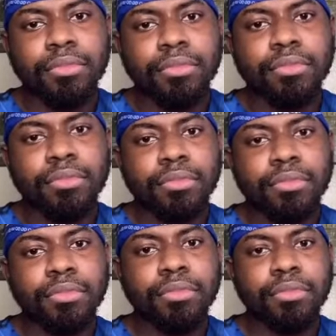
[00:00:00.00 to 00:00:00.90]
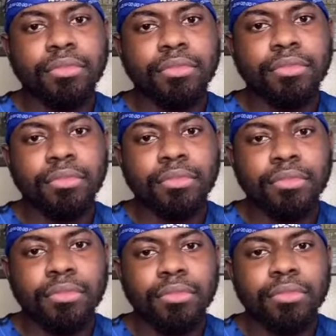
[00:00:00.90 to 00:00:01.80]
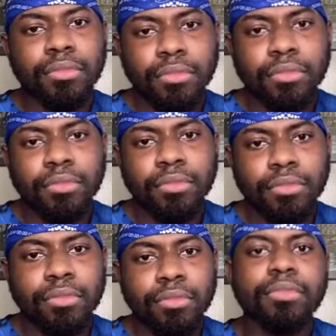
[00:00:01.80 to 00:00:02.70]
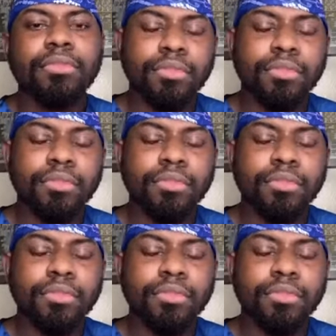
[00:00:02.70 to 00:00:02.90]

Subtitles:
This person isn't speaking.